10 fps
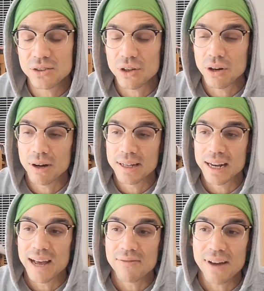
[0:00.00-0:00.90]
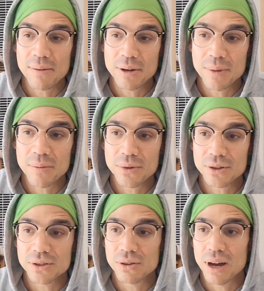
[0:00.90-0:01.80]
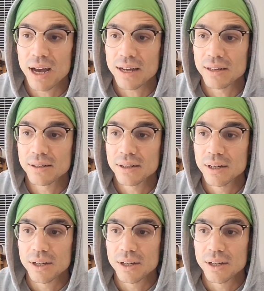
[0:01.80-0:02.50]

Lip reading: so I didn't have family members, so I had to,